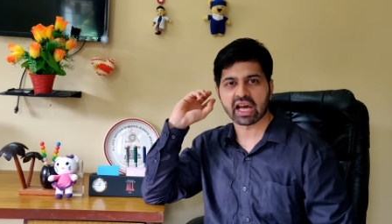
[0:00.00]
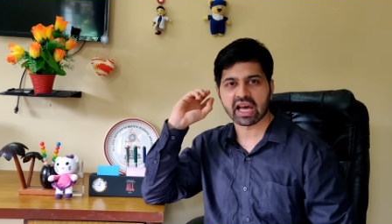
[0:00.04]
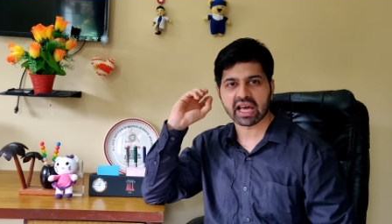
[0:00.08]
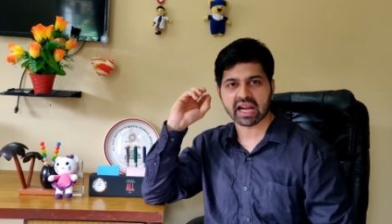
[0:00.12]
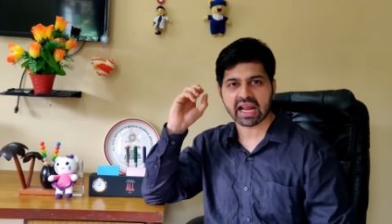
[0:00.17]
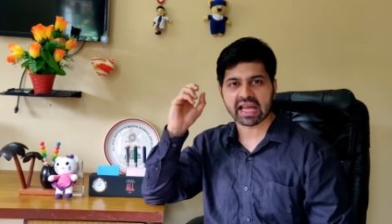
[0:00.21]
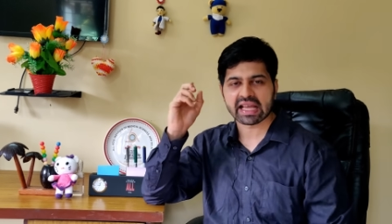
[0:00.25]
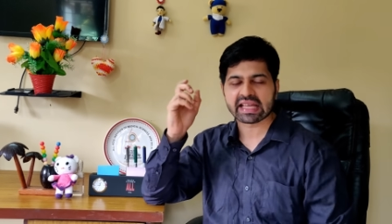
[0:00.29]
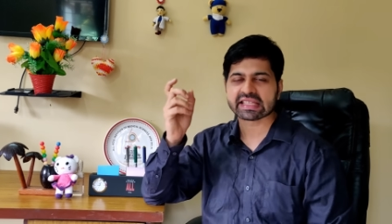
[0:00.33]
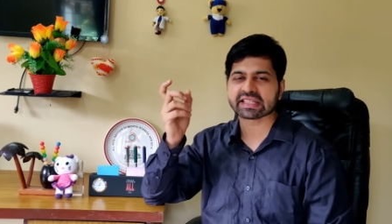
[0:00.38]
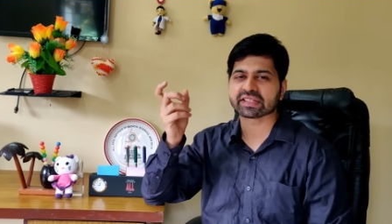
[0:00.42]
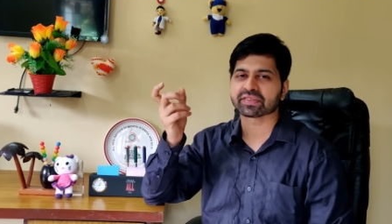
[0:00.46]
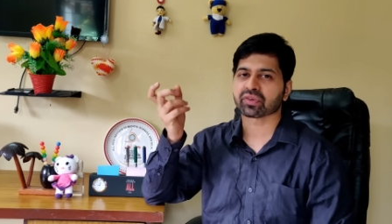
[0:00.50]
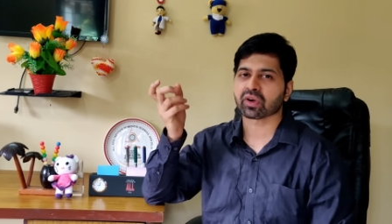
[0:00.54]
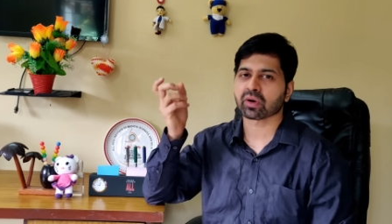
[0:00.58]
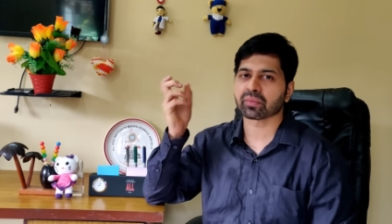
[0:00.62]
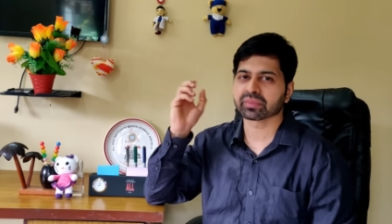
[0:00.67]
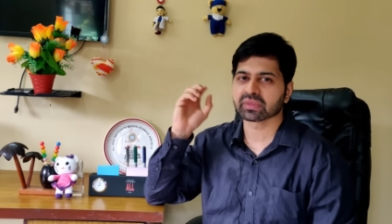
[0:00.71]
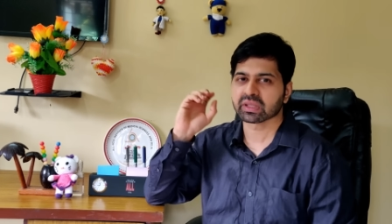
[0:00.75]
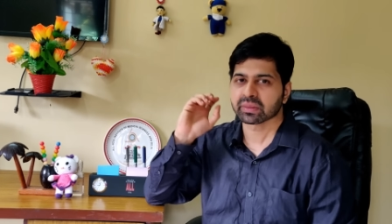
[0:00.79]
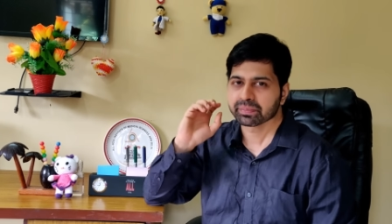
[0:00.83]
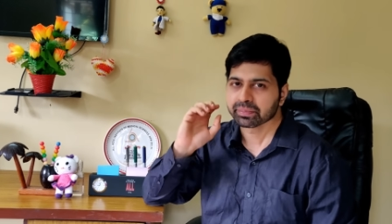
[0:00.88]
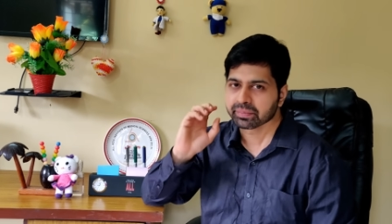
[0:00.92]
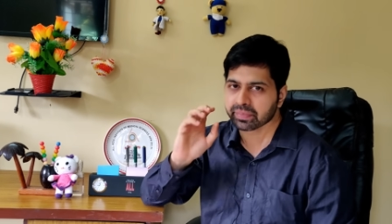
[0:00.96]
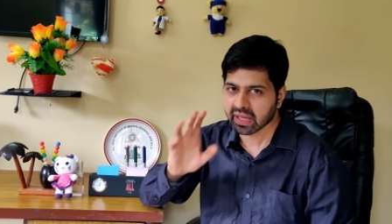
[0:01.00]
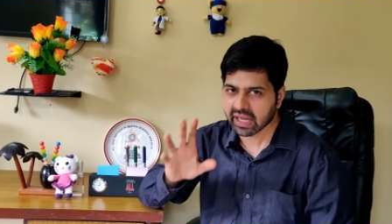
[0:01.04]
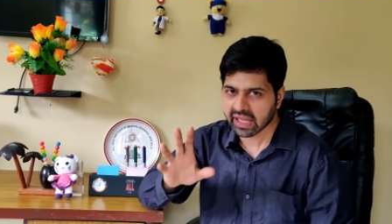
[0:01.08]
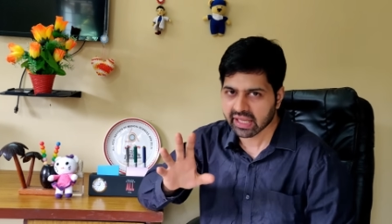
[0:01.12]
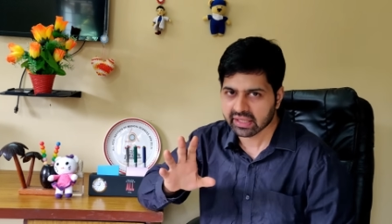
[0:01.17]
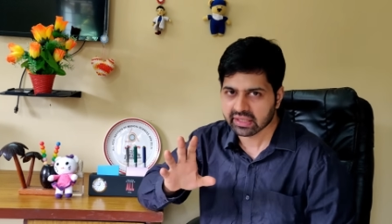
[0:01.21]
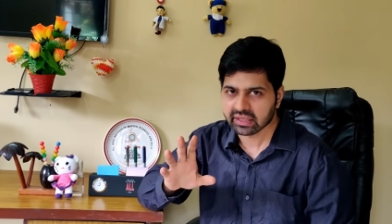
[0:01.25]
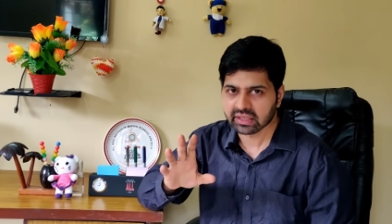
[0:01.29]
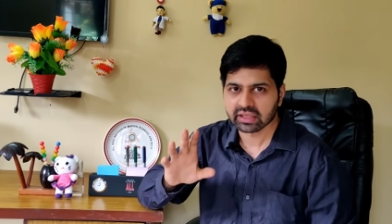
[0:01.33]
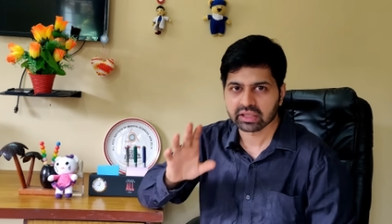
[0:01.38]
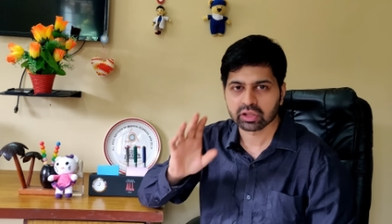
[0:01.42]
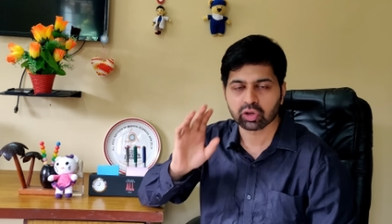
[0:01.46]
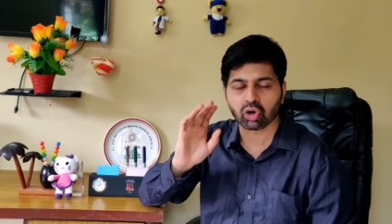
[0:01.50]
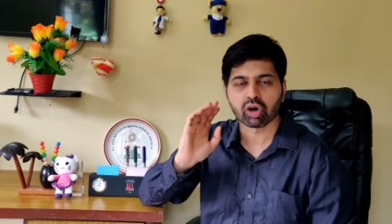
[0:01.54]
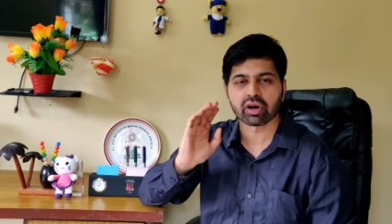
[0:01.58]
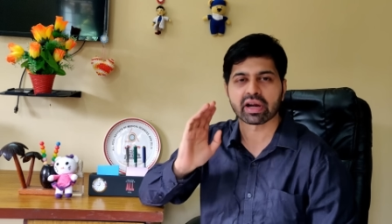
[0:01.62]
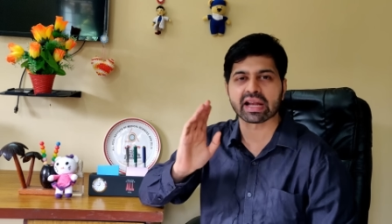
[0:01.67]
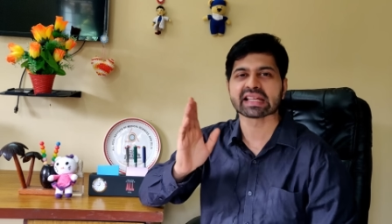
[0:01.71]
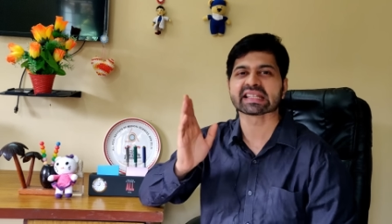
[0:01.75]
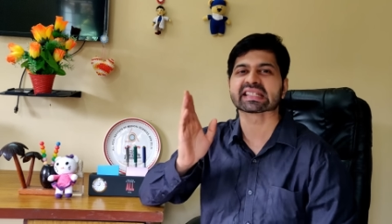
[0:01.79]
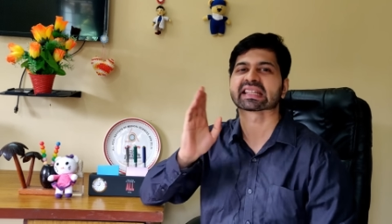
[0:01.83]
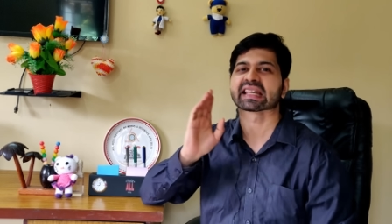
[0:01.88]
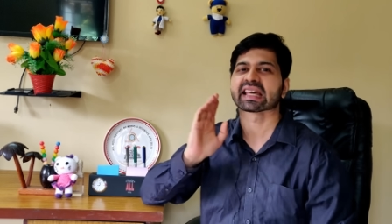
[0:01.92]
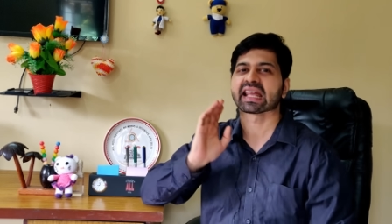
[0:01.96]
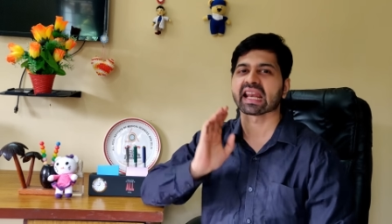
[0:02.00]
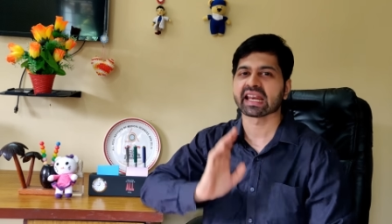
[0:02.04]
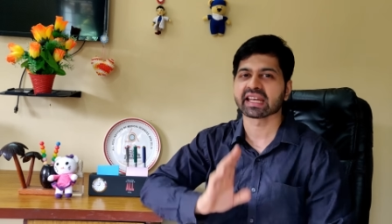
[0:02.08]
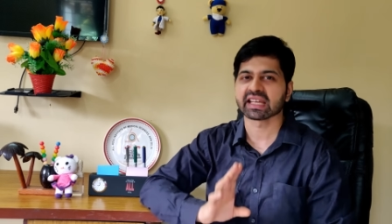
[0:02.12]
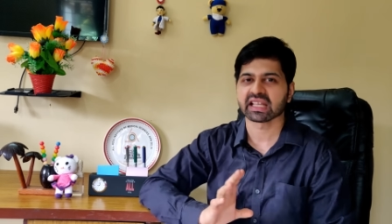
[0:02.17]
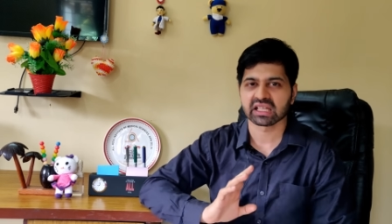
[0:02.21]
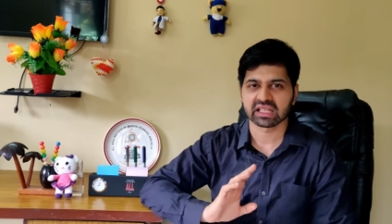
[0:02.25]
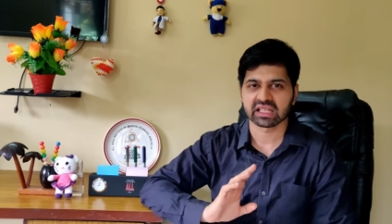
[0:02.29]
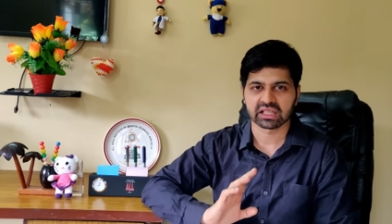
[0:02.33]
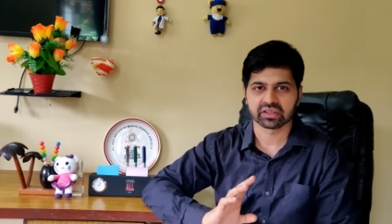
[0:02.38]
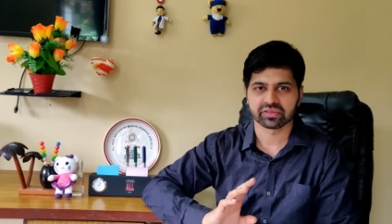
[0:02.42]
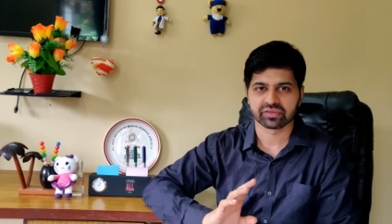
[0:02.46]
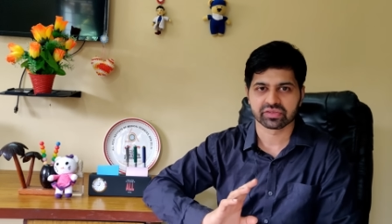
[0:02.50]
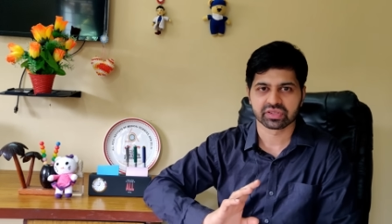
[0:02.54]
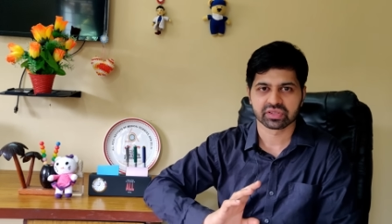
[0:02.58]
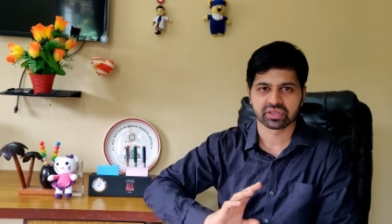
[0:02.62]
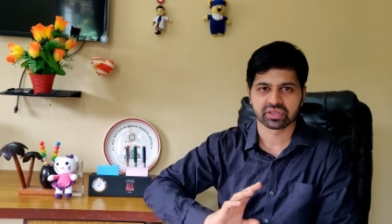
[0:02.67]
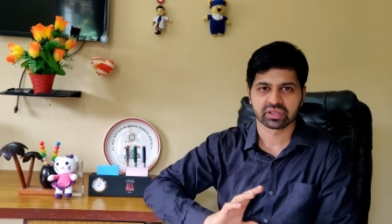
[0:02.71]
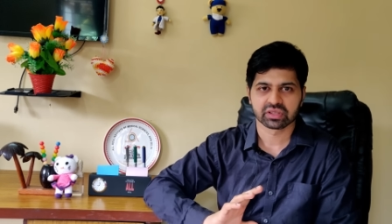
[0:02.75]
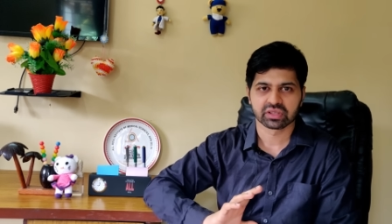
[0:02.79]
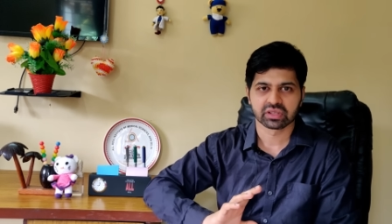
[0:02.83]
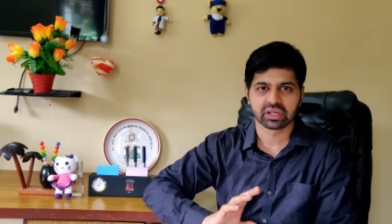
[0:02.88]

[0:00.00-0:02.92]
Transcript: arise from the brain called as cranial nerves.